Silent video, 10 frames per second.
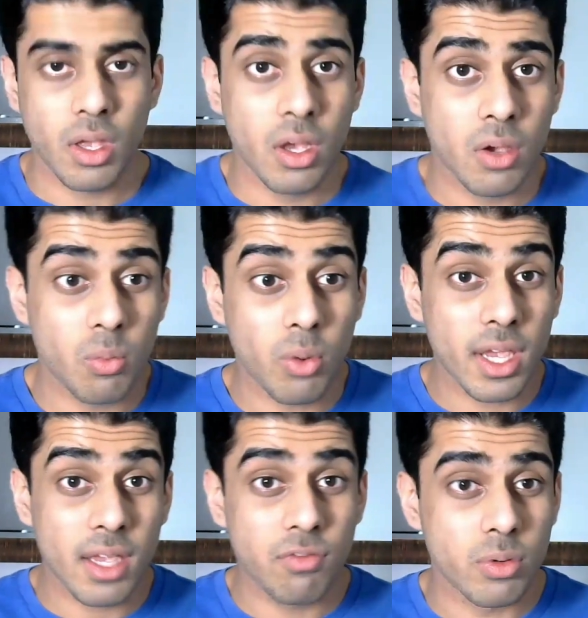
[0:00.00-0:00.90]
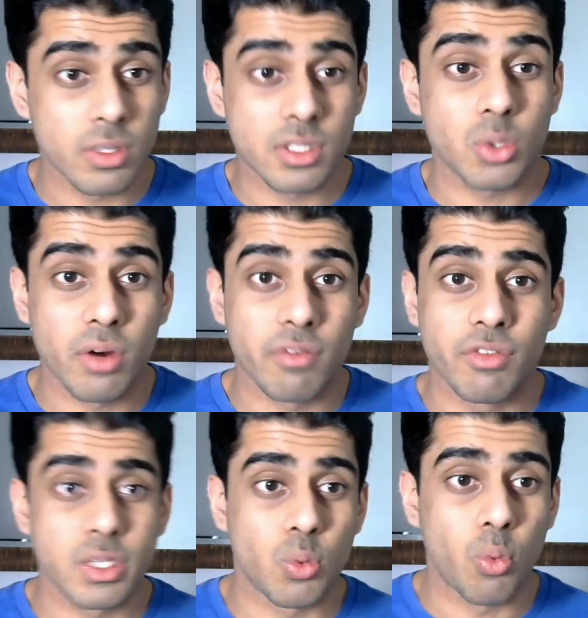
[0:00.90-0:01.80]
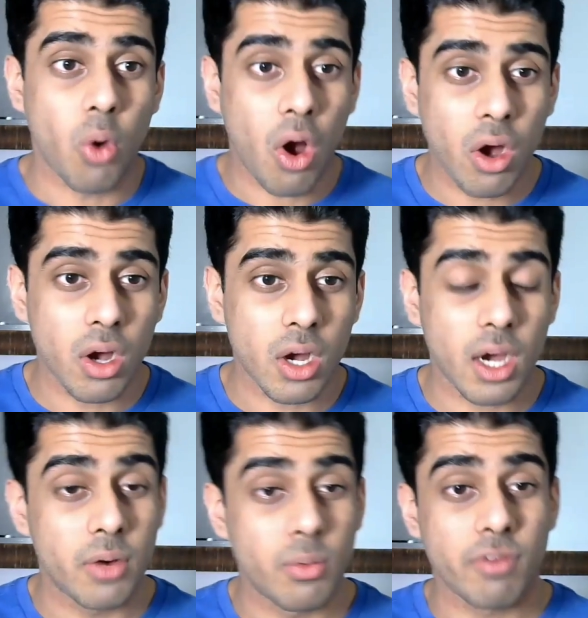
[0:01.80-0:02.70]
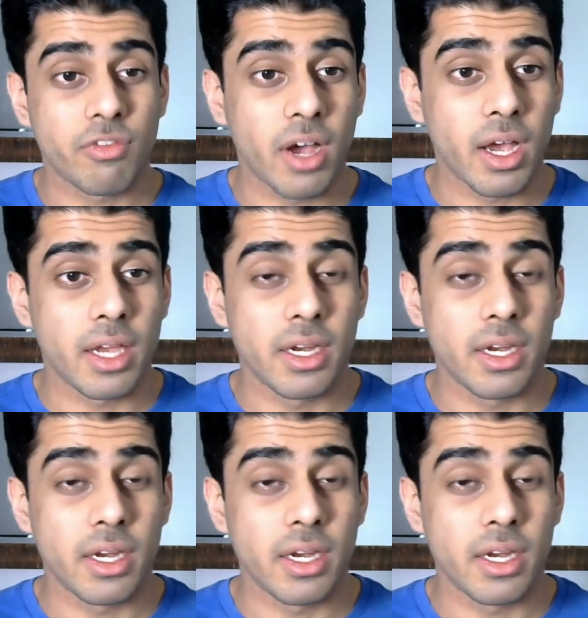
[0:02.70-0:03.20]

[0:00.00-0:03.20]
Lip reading: Rave was sort of this raw, unrefined,